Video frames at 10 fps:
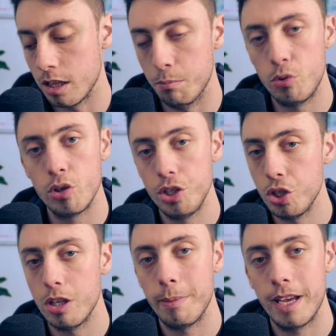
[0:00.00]
The more you
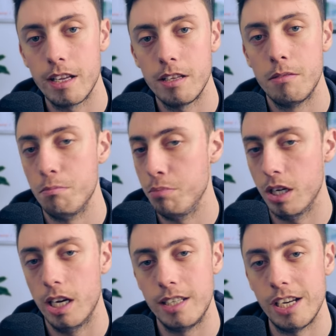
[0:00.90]
do, the better,
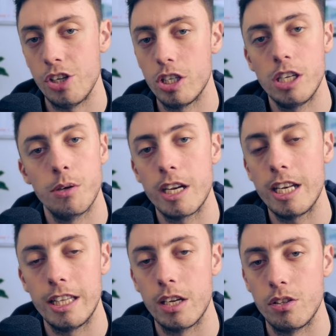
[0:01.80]
but essentially you only
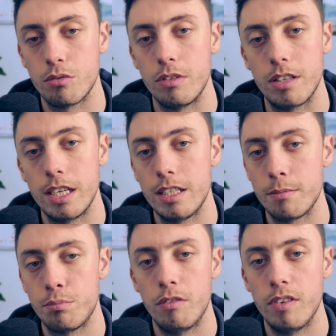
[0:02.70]
need those three things:
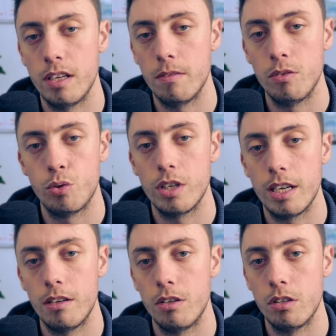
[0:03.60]
profit,
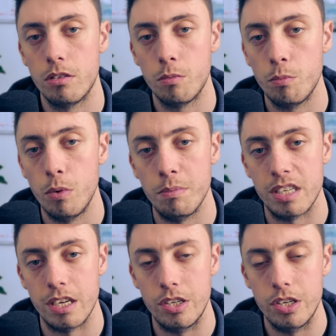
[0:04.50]
drawdown, win
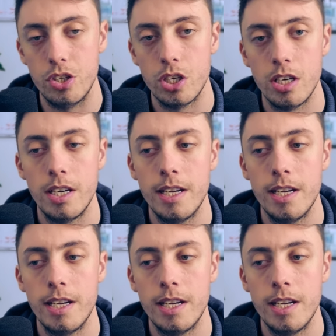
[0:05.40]
percentage.